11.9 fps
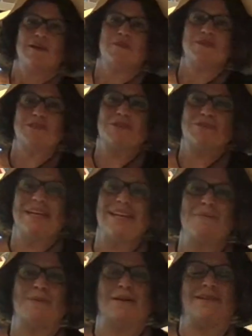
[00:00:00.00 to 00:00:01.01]
Now, what's great
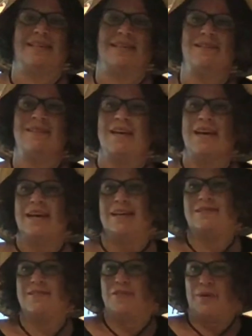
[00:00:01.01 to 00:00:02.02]
about this
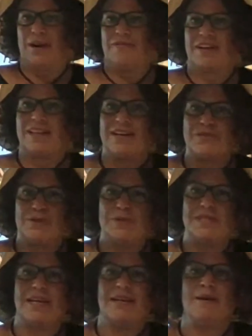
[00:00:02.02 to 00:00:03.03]
is if you have a classroom
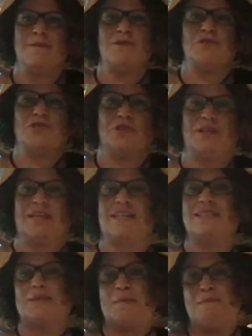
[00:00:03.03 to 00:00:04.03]
set up, the student
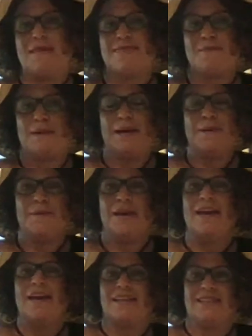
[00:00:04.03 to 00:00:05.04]
can submit the map,
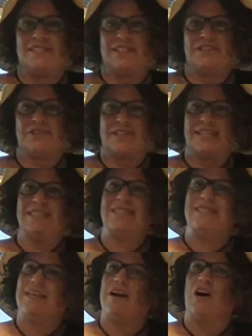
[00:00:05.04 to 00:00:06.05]
and the teacher can
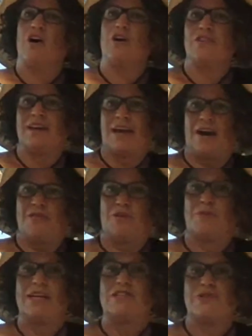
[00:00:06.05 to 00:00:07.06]
see, are they on the
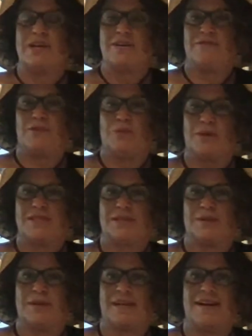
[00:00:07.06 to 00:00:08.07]
right track for what's
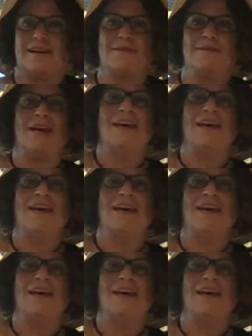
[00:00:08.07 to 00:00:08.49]
going on?